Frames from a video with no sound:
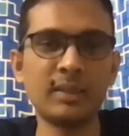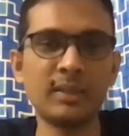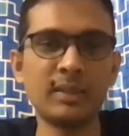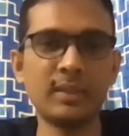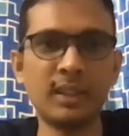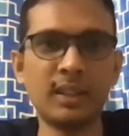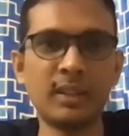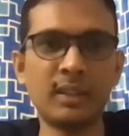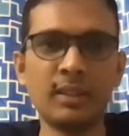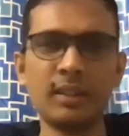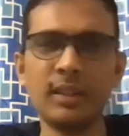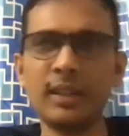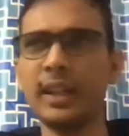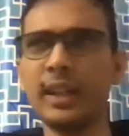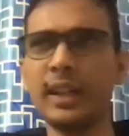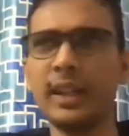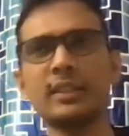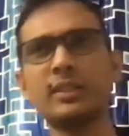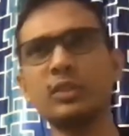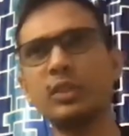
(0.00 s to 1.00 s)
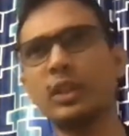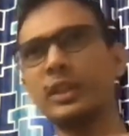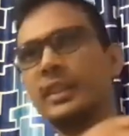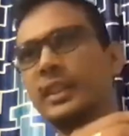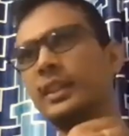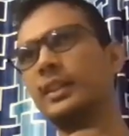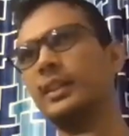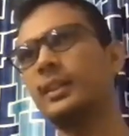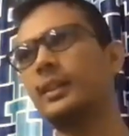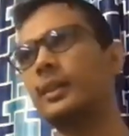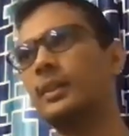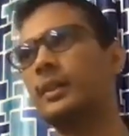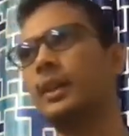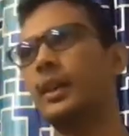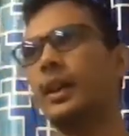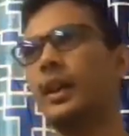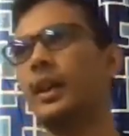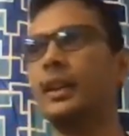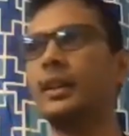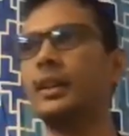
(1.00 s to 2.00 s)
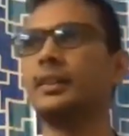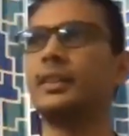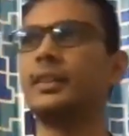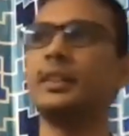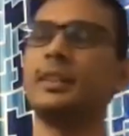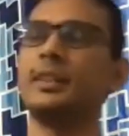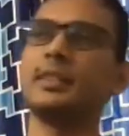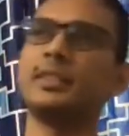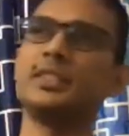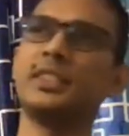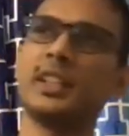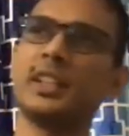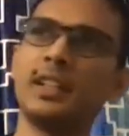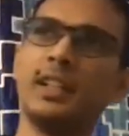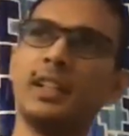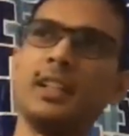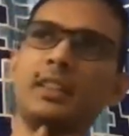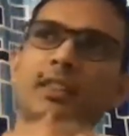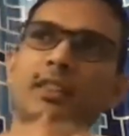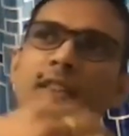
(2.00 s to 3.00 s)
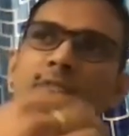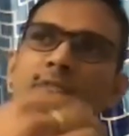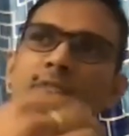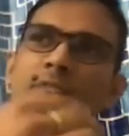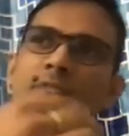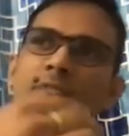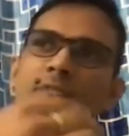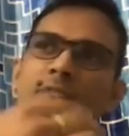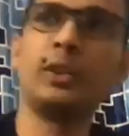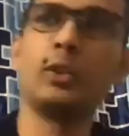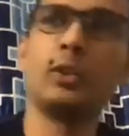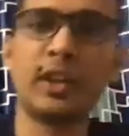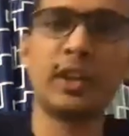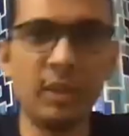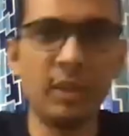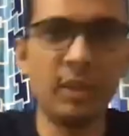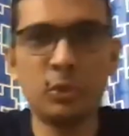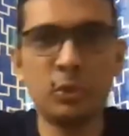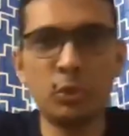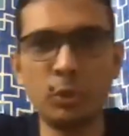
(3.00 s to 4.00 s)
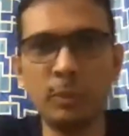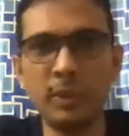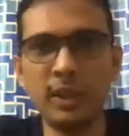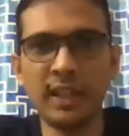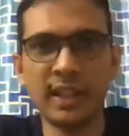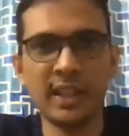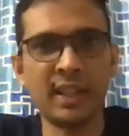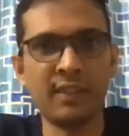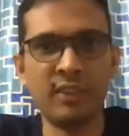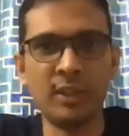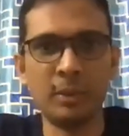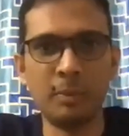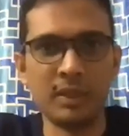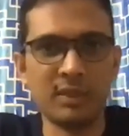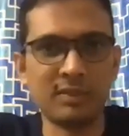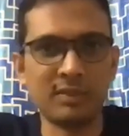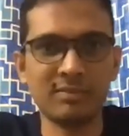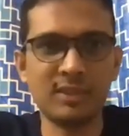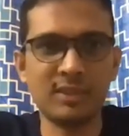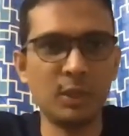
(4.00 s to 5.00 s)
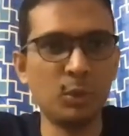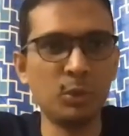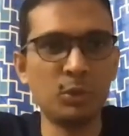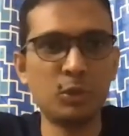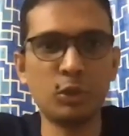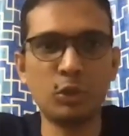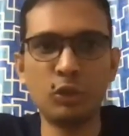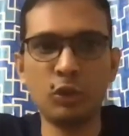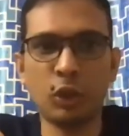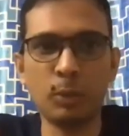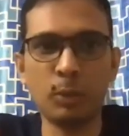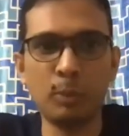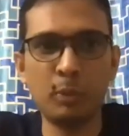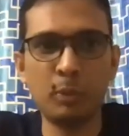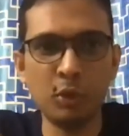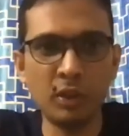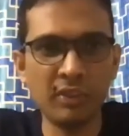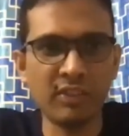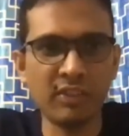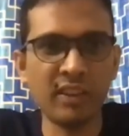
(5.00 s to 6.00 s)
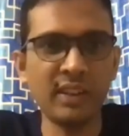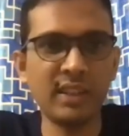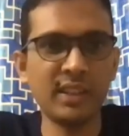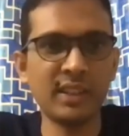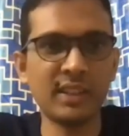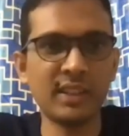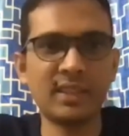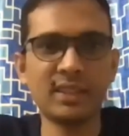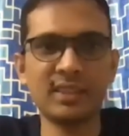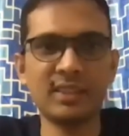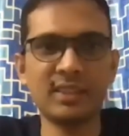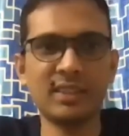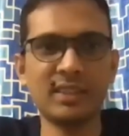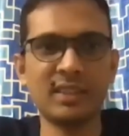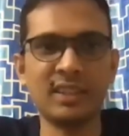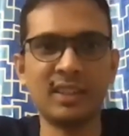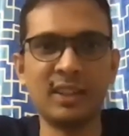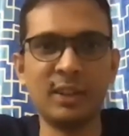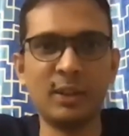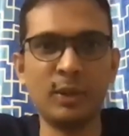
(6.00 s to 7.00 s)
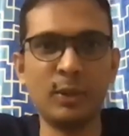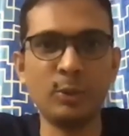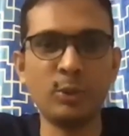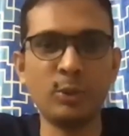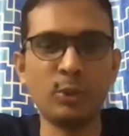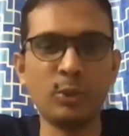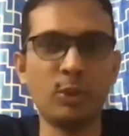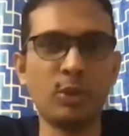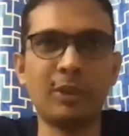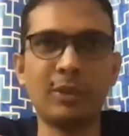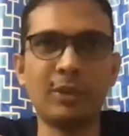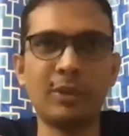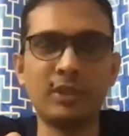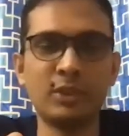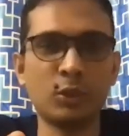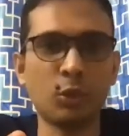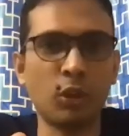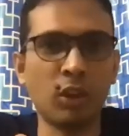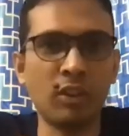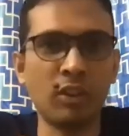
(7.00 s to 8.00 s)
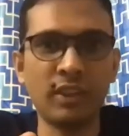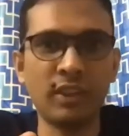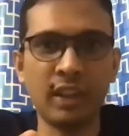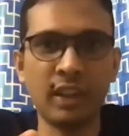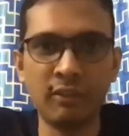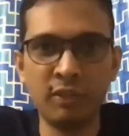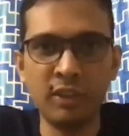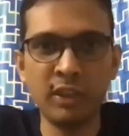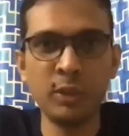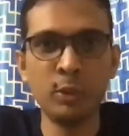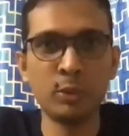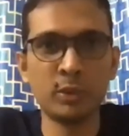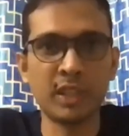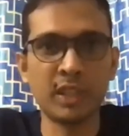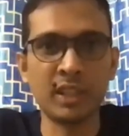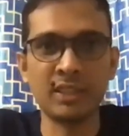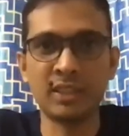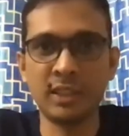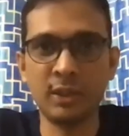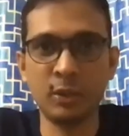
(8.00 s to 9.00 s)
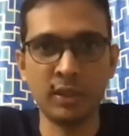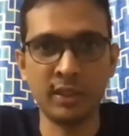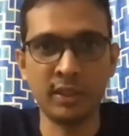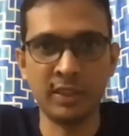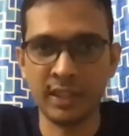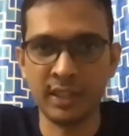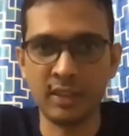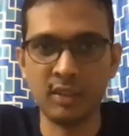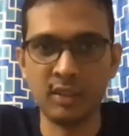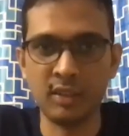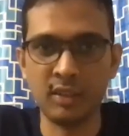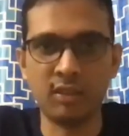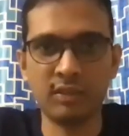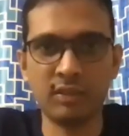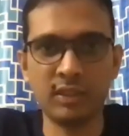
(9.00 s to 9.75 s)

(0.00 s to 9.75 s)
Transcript: So I think, see, generally your MVP should be like an MVP. You should not beautify it. You should not solve for every use case that you can think of.